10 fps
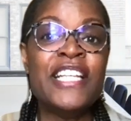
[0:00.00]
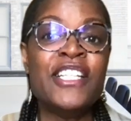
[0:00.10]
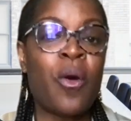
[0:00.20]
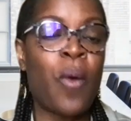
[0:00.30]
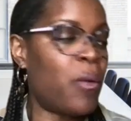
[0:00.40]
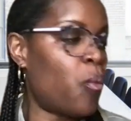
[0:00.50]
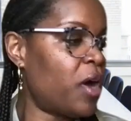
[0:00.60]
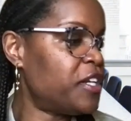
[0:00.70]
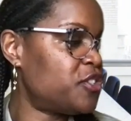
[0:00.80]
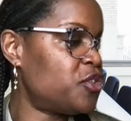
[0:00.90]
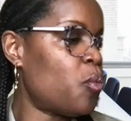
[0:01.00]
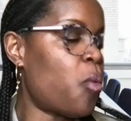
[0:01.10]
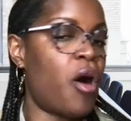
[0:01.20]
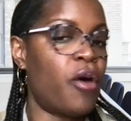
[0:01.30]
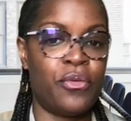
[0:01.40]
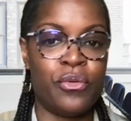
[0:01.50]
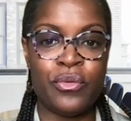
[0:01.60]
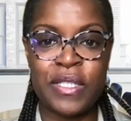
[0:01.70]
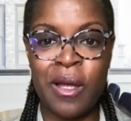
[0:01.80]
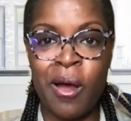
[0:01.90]
So I wanted to walk
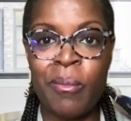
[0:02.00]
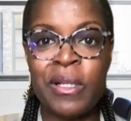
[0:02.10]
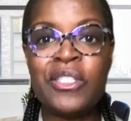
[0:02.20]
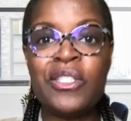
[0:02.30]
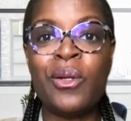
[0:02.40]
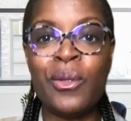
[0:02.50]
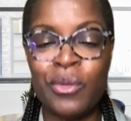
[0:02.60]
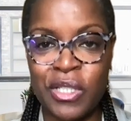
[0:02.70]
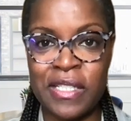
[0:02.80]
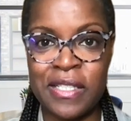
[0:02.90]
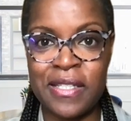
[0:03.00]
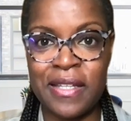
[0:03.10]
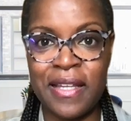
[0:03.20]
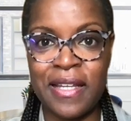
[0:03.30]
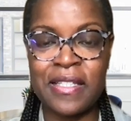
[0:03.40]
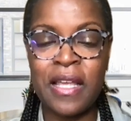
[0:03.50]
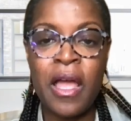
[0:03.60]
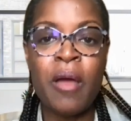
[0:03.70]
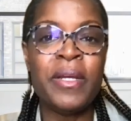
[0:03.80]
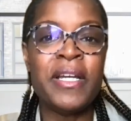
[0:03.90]
through some solutions to this
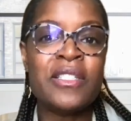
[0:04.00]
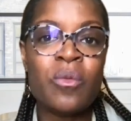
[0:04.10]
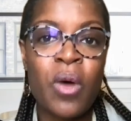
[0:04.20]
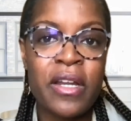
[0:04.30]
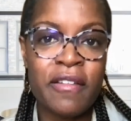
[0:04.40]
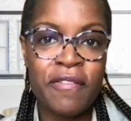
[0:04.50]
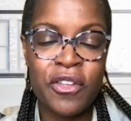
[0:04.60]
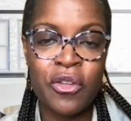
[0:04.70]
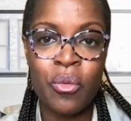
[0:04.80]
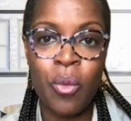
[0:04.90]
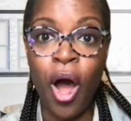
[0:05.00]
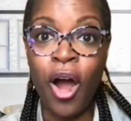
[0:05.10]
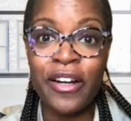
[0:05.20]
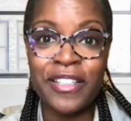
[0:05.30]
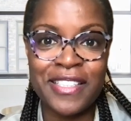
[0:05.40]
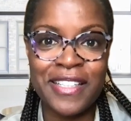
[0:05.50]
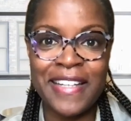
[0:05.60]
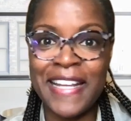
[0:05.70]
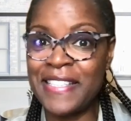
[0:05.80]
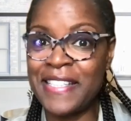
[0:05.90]
because what if you aren't
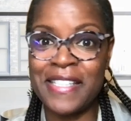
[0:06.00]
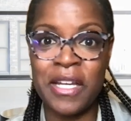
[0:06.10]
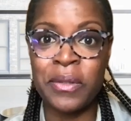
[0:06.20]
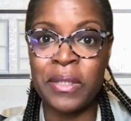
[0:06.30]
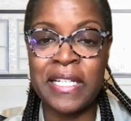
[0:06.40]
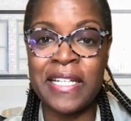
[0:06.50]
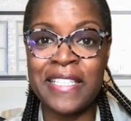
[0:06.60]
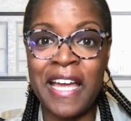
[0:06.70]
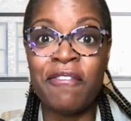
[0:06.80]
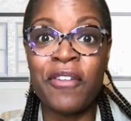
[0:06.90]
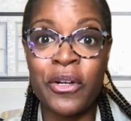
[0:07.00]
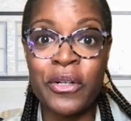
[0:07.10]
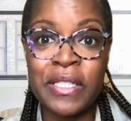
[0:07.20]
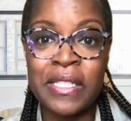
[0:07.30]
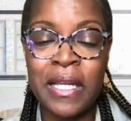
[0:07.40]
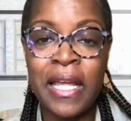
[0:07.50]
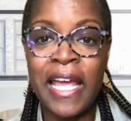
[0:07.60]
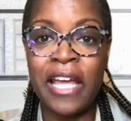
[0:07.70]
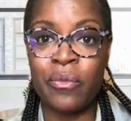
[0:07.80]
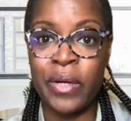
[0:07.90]
necessarily diverse
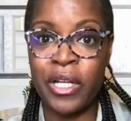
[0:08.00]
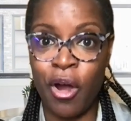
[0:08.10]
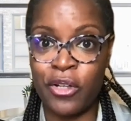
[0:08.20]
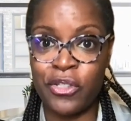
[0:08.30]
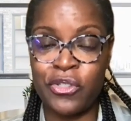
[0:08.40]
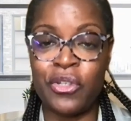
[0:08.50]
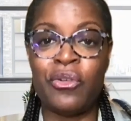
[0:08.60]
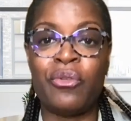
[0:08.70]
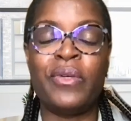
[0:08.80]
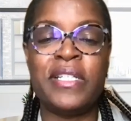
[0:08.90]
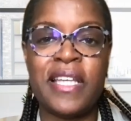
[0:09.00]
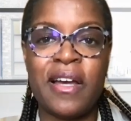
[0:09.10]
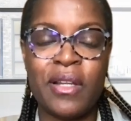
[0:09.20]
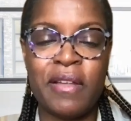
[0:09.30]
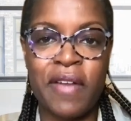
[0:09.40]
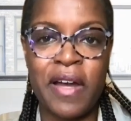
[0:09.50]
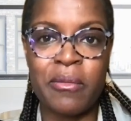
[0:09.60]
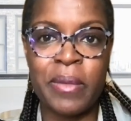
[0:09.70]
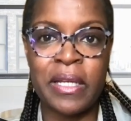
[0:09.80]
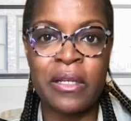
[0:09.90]
in regards to your retail
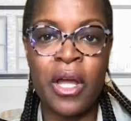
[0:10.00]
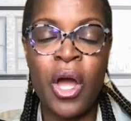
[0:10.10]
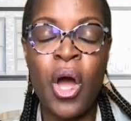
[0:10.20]
environment?